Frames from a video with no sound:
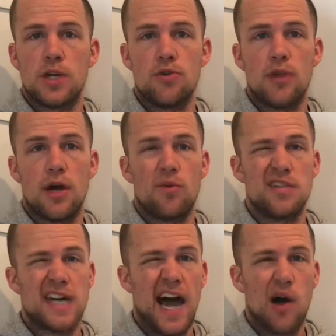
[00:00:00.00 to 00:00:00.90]
do that with
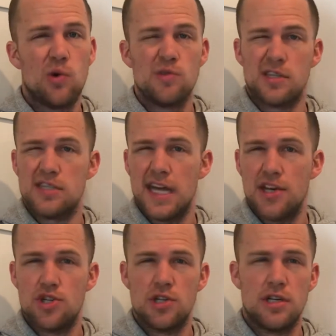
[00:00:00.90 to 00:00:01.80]
towels and
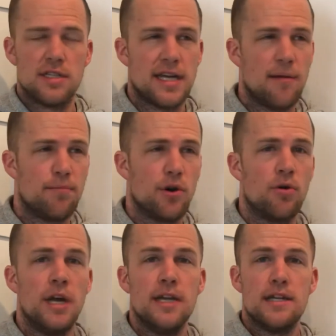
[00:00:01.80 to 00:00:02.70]
tension and tempo.